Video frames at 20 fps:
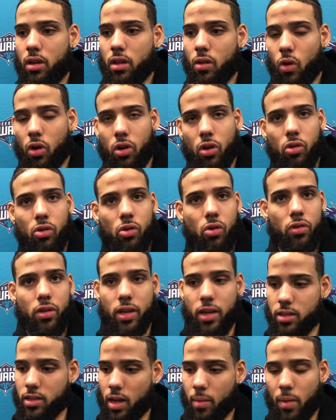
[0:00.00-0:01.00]
work on little
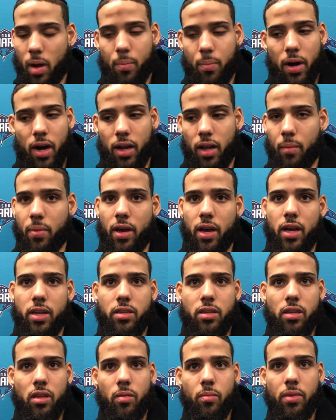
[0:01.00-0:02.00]
things like my pocket
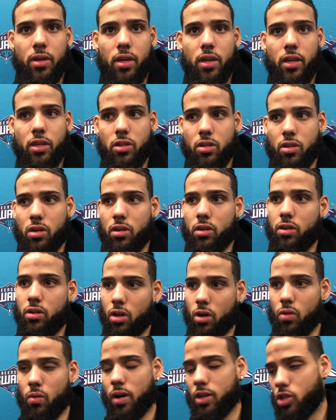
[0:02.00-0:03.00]
pass to the bigs or, you
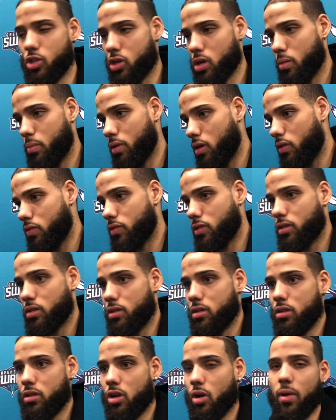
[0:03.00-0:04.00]
know, my drop-offs,
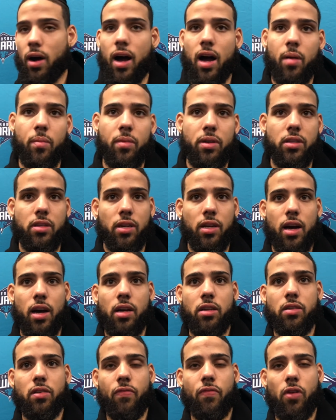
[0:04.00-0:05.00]
you know, behind me to
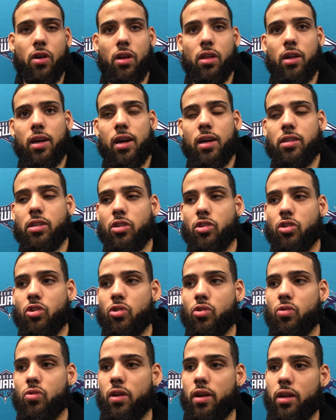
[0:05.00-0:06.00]
guys or for other guys to
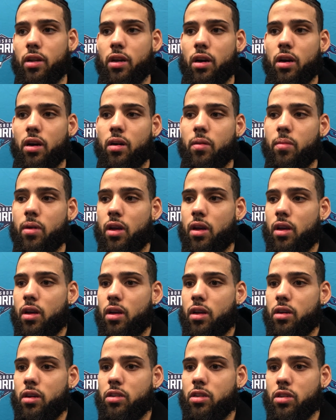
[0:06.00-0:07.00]
shoot. And
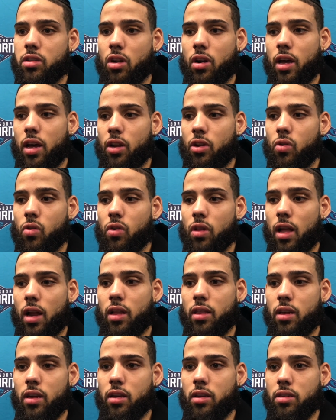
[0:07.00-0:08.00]
just learning how to do a lot
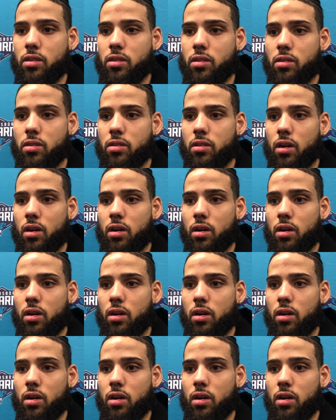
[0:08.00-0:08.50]
of things,